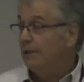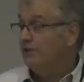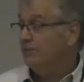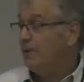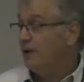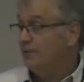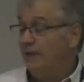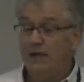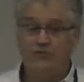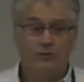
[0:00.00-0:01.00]
Now, this
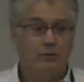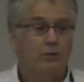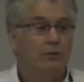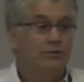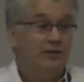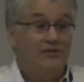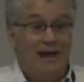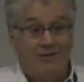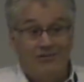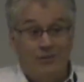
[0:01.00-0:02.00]
population growth
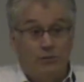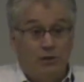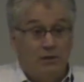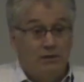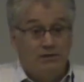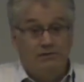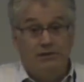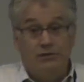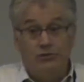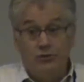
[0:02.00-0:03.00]
is actually a
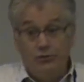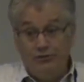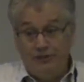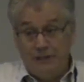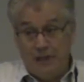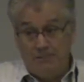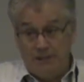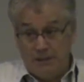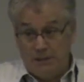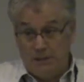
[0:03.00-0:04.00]
relatively new
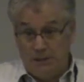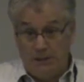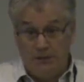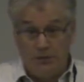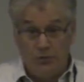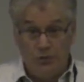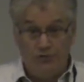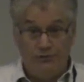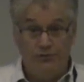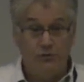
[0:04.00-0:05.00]
phenomenon in the
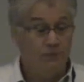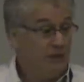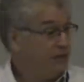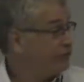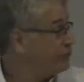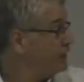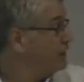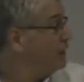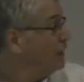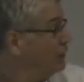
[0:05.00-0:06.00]
course of human
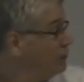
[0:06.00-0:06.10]
history.